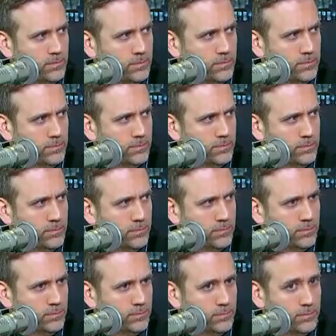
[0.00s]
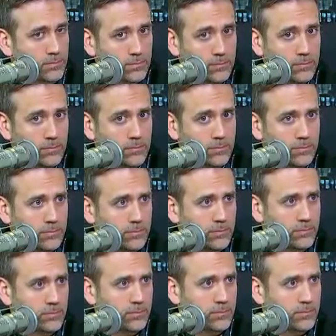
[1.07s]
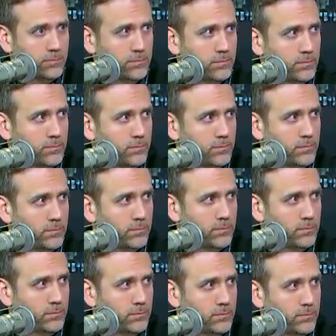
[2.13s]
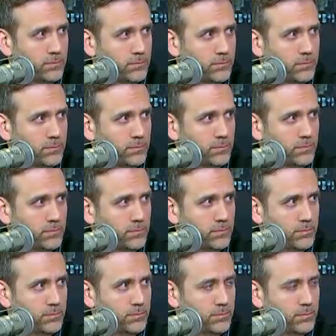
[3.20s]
(not speaking)